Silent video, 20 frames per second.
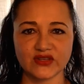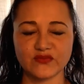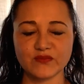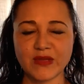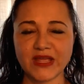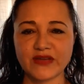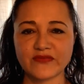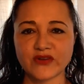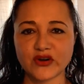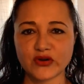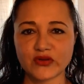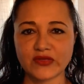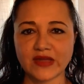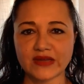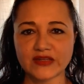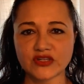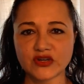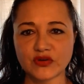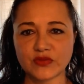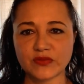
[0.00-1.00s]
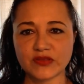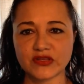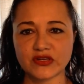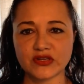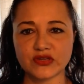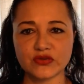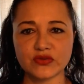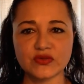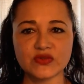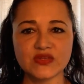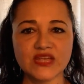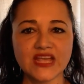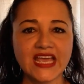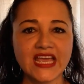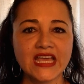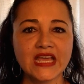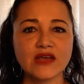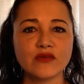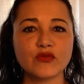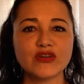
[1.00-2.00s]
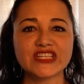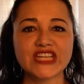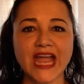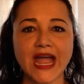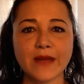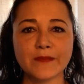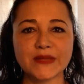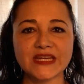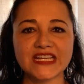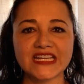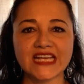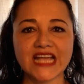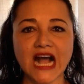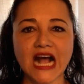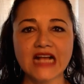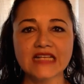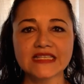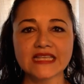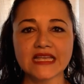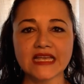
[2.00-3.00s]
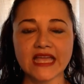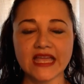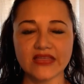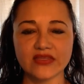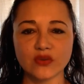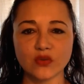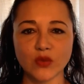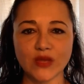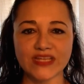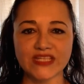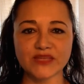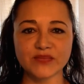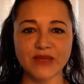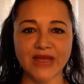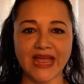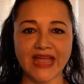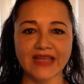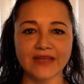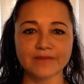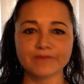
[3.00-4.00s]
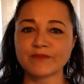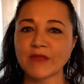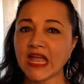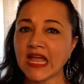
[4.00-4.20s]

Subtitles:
You may have heard that term in the news, which happened in Gaza and the West Bank.